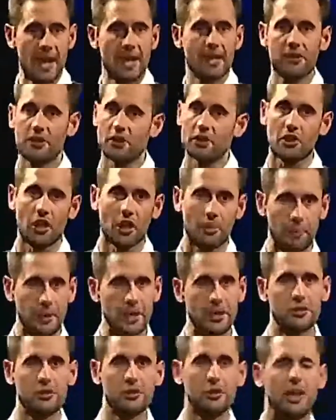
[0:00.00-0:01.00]
man, just like
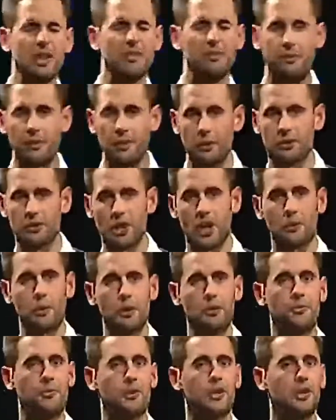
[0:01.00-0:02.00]
me and you. He feels
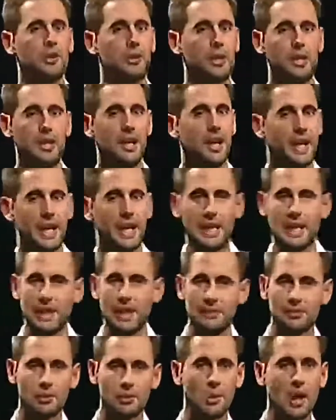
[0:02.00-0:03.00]
like we feel. He, he
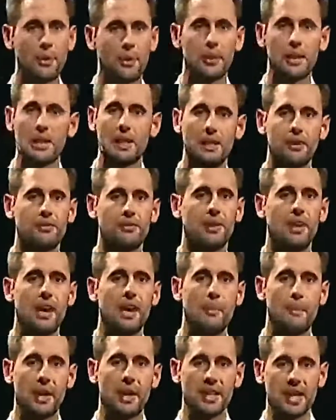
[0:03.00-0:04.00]
lives the way we live.
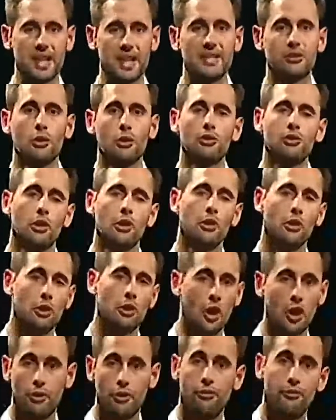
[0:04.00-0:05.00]
But yet He's also
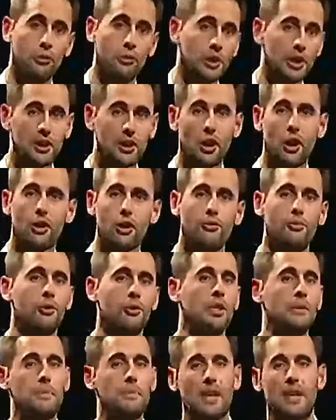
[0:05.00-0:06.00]
God, fully God,
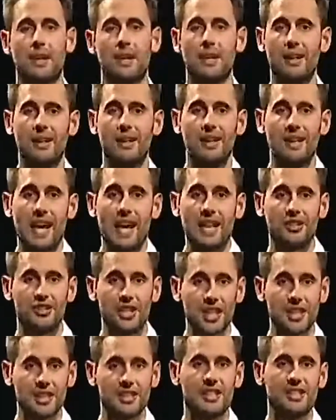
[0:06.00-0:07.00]
fully man.
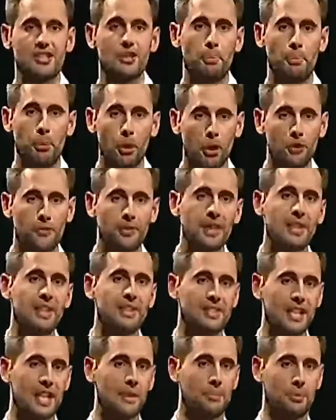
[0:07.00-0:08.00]
And Jesus is the
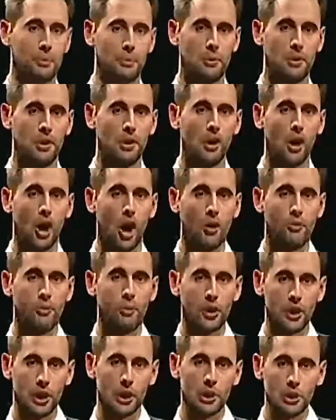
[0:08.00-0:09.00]
perfect example
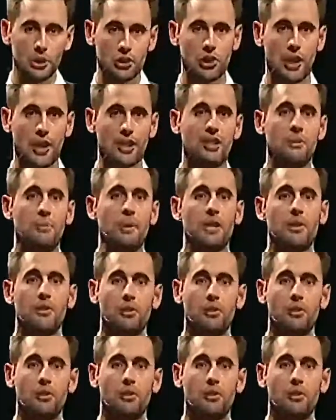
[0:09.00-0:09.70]
of what it looks like to